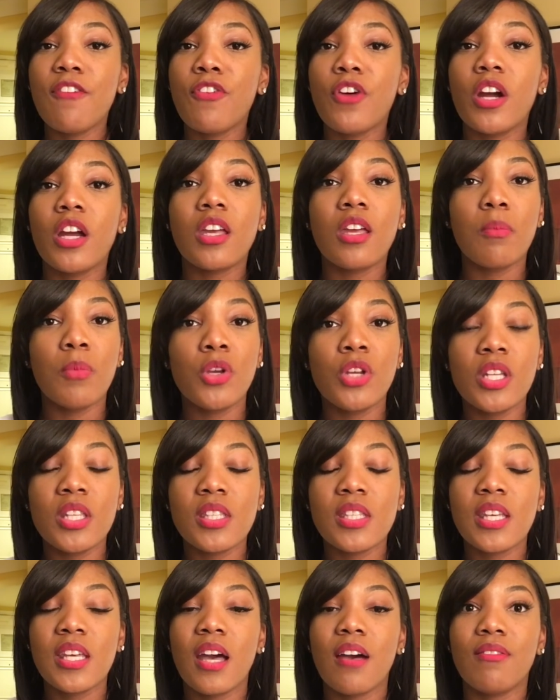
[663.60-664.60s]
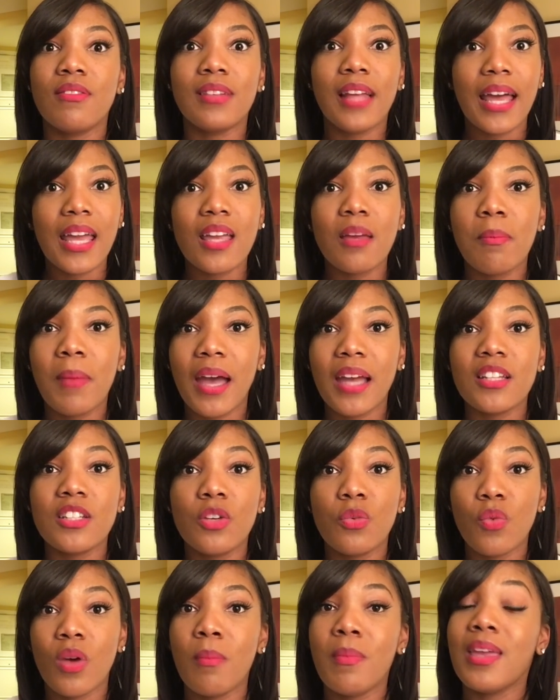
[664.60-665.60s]
for a community of
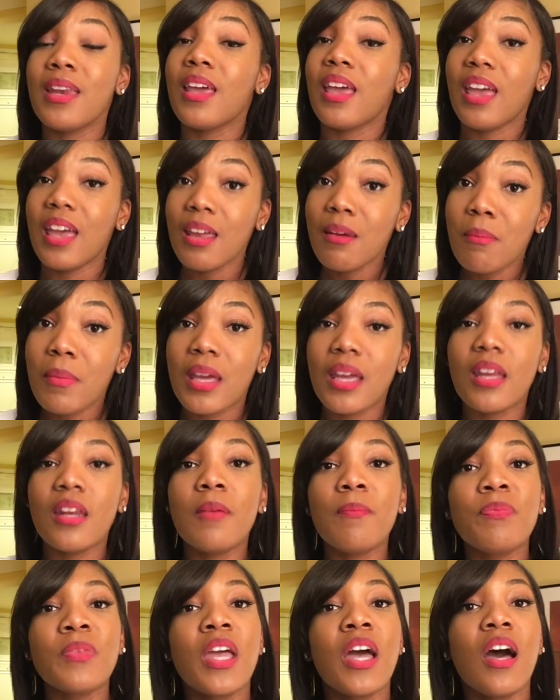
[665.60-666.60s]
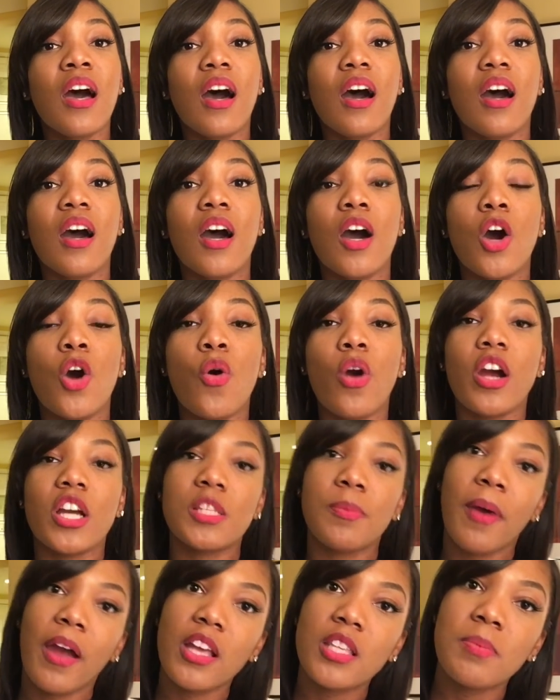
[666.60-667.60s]
like-minded women and men who are
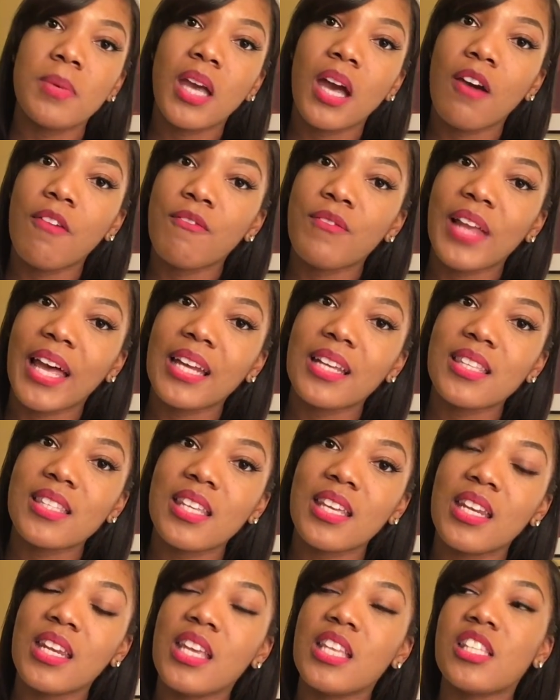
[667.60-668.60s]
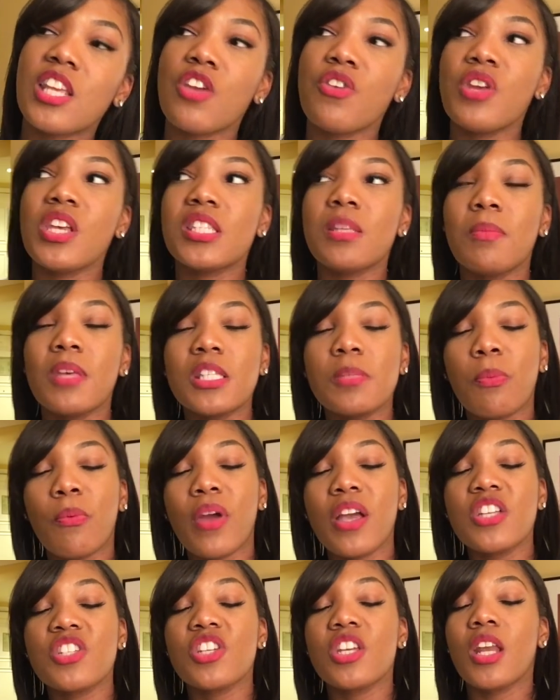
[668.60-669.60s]
aspiring to become flight attendants and you need some
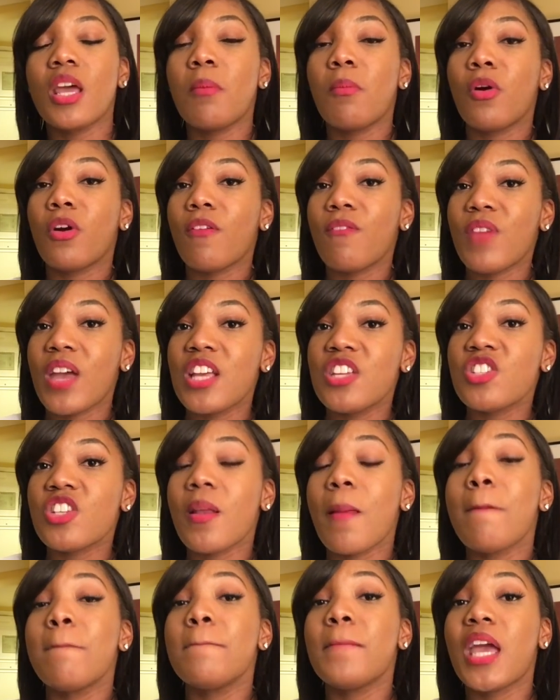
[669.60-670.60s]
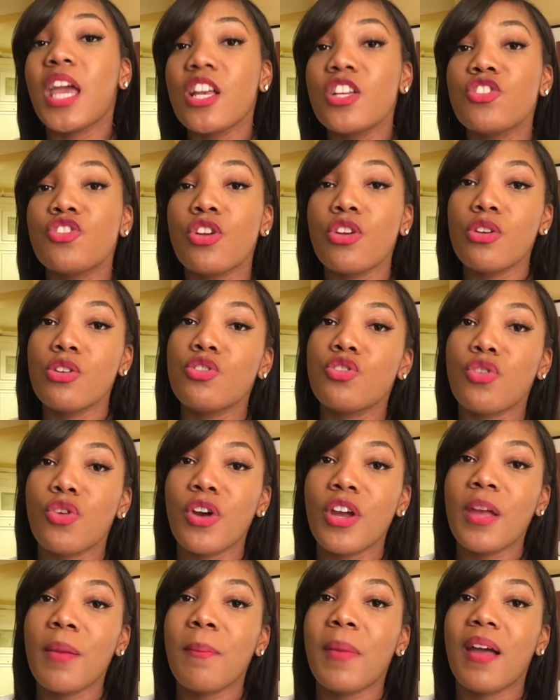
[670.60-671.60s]
inspiration and motivation, make sure you
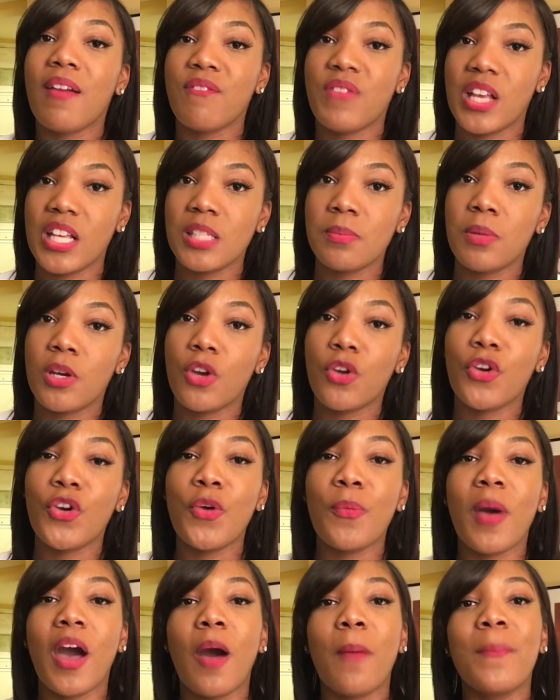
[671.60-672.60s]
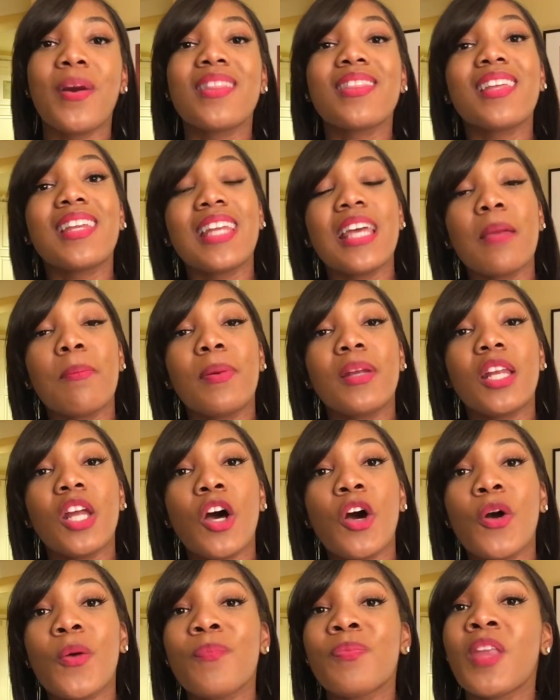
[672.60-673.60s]
join my Facebook group. I'll put the link
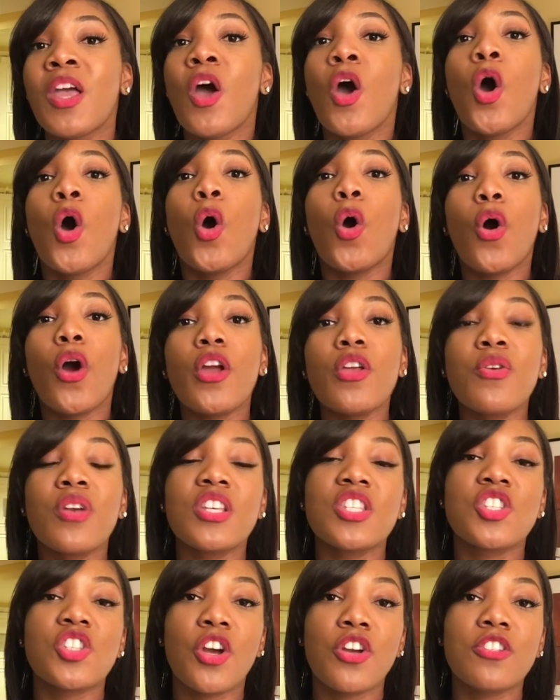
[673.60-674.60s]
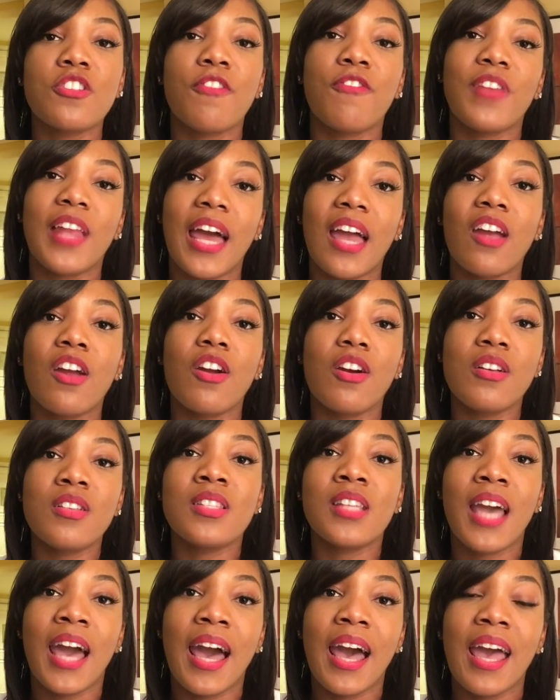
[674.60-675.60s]
below, or you can search Fly Girls
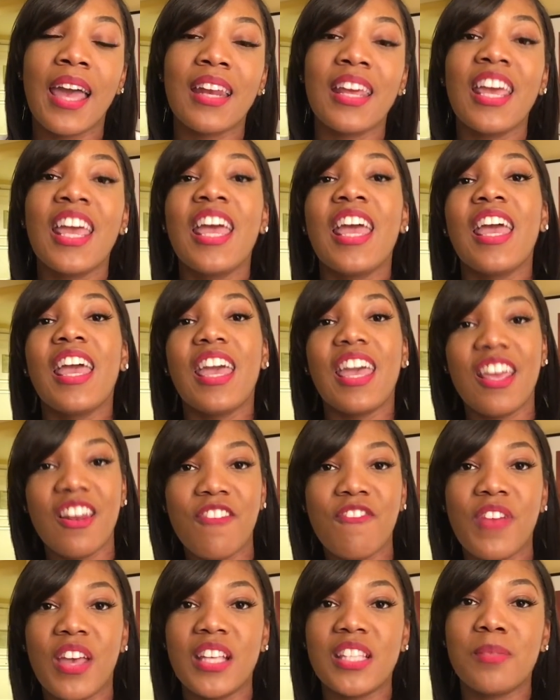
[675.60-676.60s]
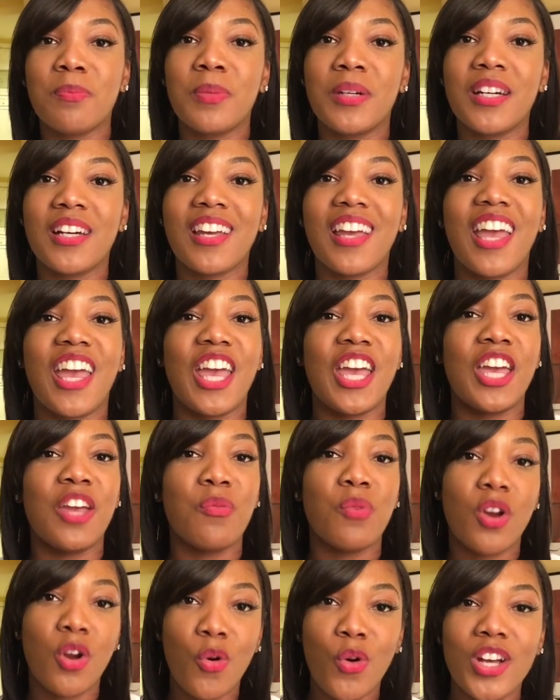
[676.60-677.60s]
Guide in Facebook and
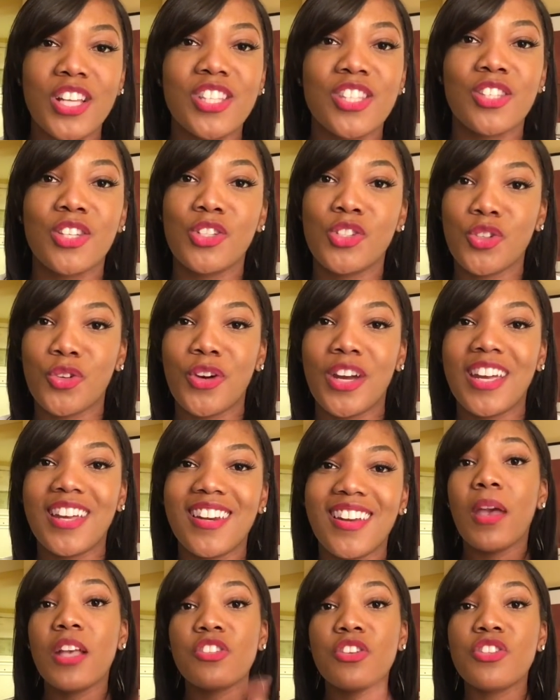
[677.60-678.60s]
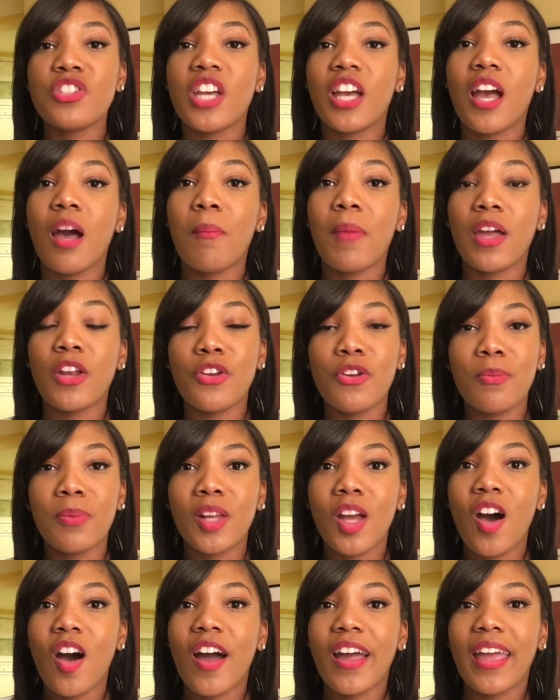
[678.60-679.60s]
request to join. Make sure you check out my new
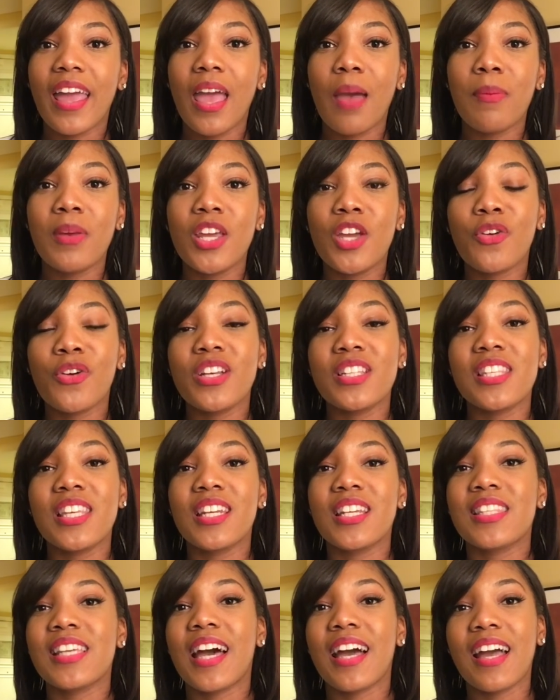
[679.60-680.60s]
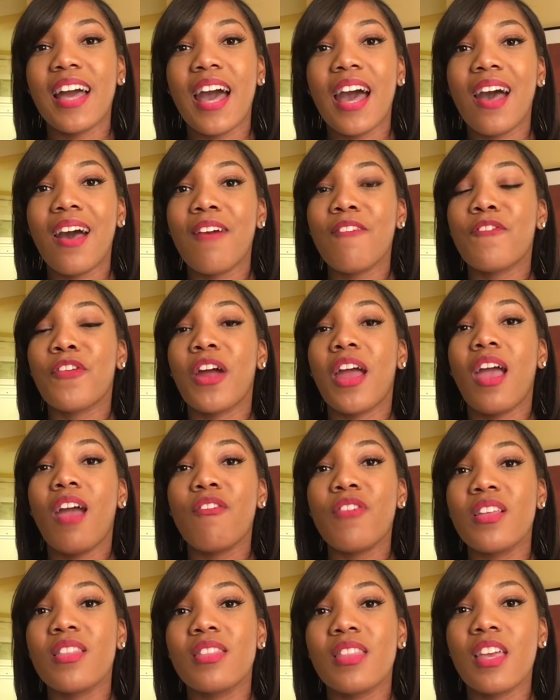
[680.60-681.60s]
blog, ebonychristina.com, for
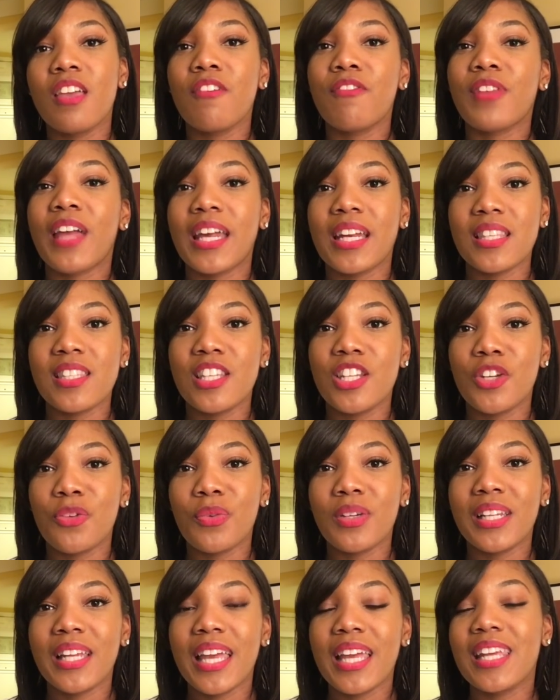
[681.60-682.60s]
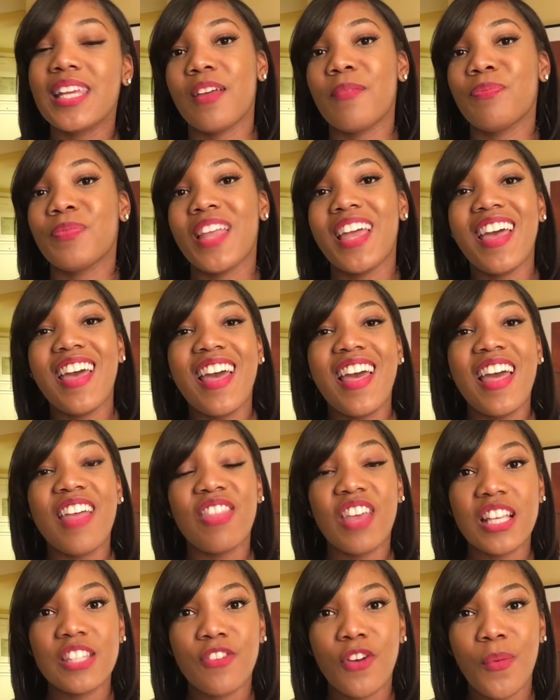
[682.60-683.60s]
everything flight attendant related.
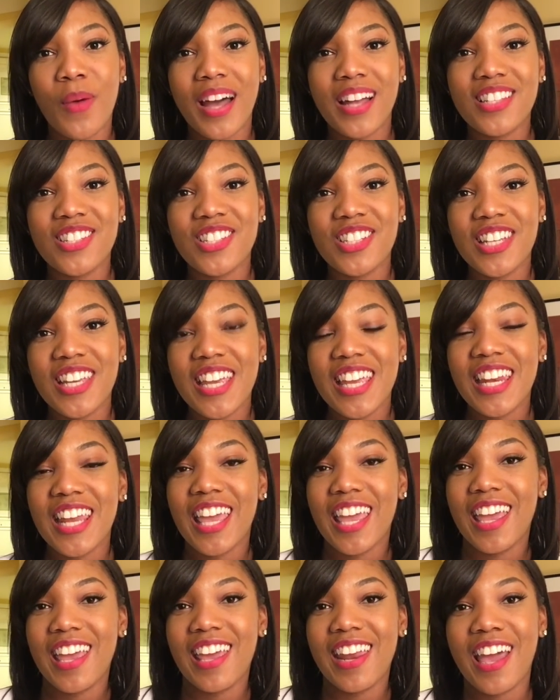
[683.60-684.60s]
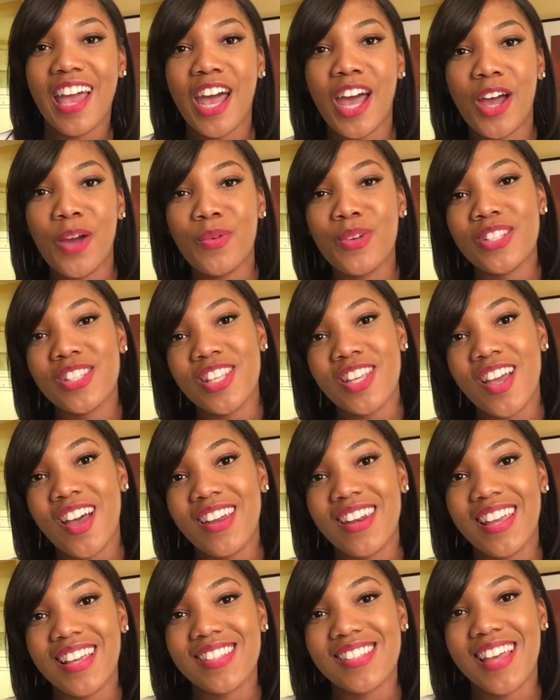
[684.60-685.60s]
Thanks for watching, and I will see y'all
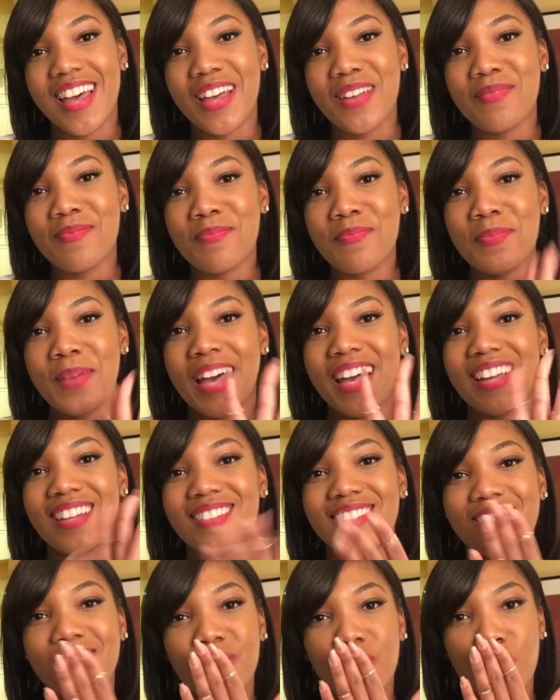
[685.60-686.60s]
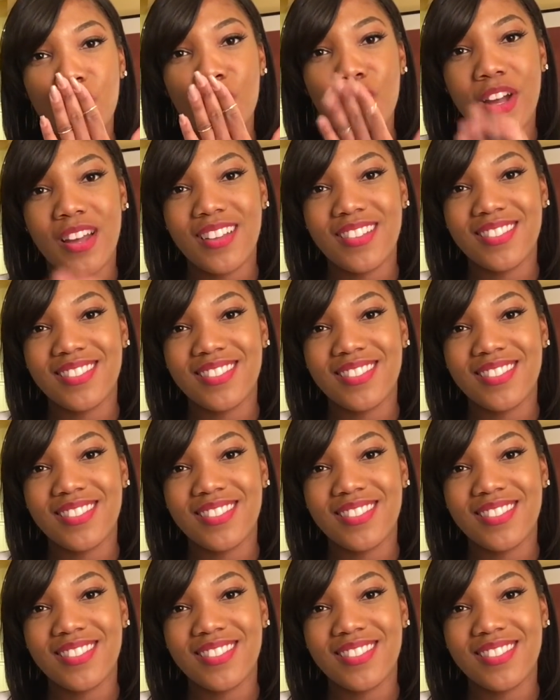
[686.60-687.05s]
next time. Bye. Mwah.